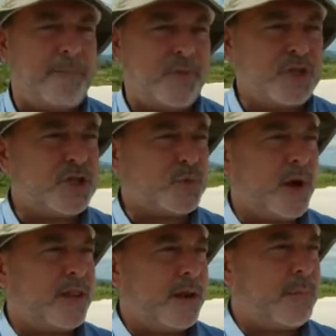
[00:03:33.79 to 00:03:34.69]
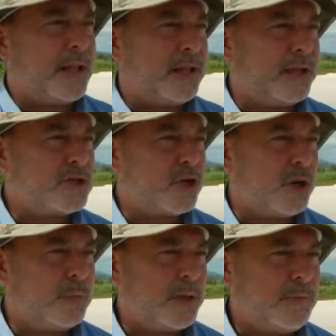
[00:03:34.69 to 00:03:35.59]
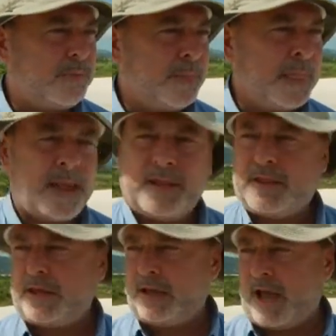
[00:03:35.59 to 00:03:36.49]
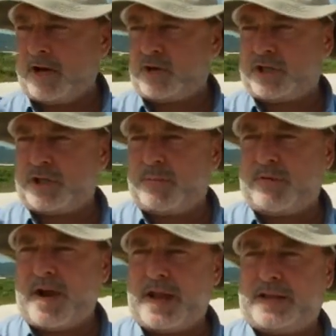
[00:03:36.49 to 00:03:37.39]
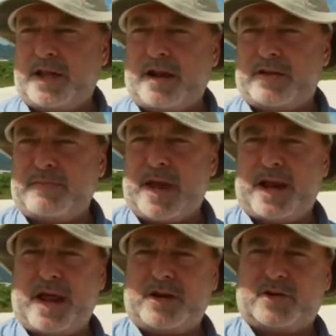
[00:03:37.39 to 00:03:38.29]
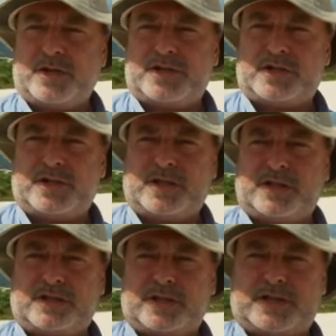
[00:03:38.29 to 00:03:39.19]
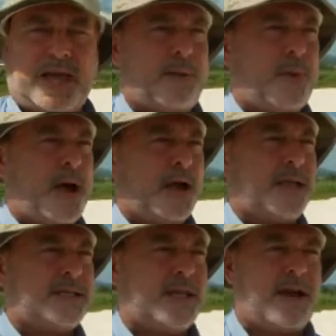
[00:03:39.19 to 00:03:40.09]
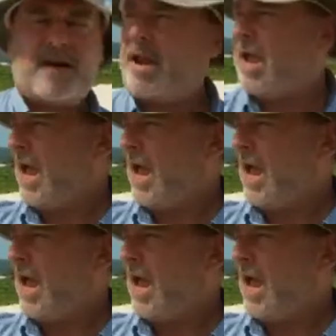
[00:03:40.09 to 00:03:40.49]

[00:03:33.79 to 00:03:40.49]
This is where their building is going to be. The entrance will be right there. The main entrance to the tech park is there.